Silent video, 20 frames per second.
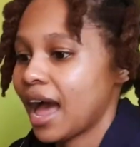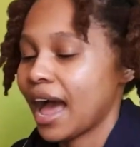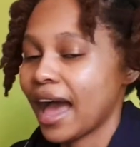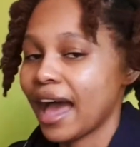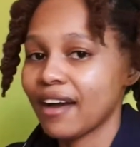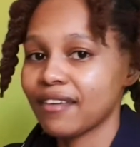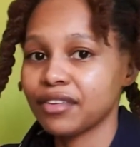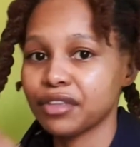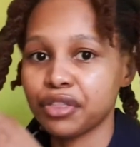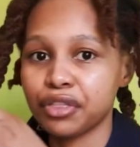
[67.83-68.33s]

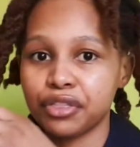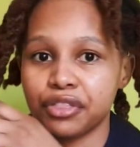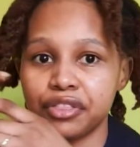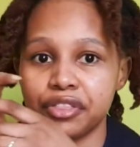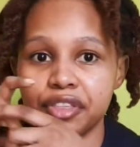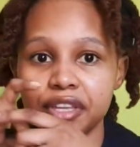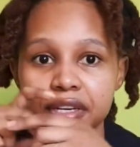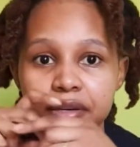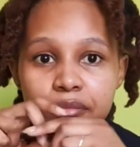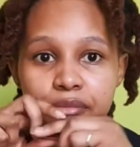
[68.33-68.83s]
have a
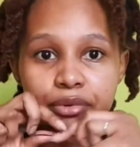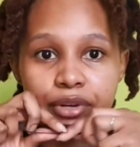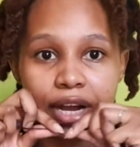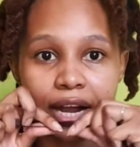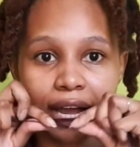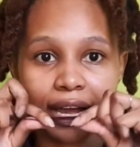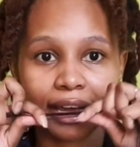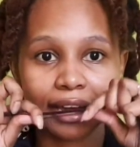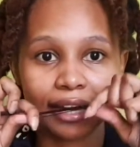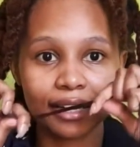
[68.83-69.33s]
thin
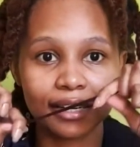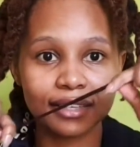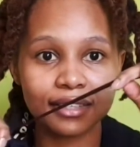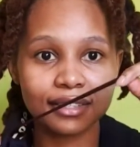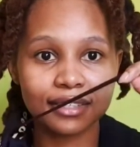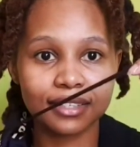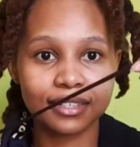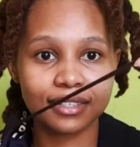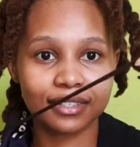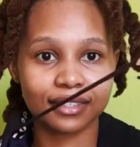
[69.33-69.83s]

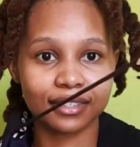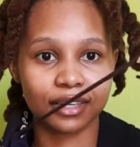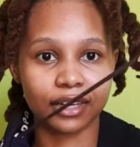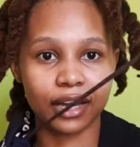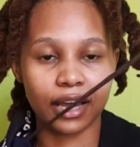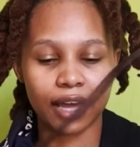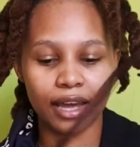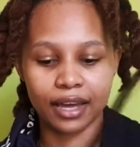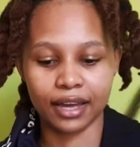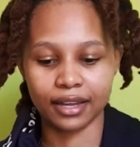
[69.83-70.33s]
braid,
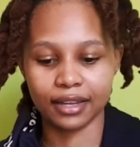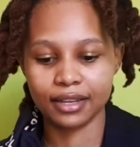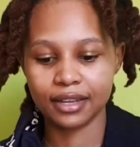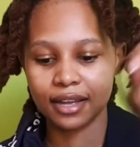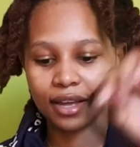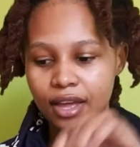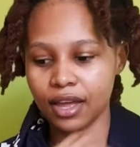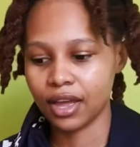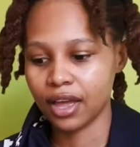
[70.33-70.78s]
okay,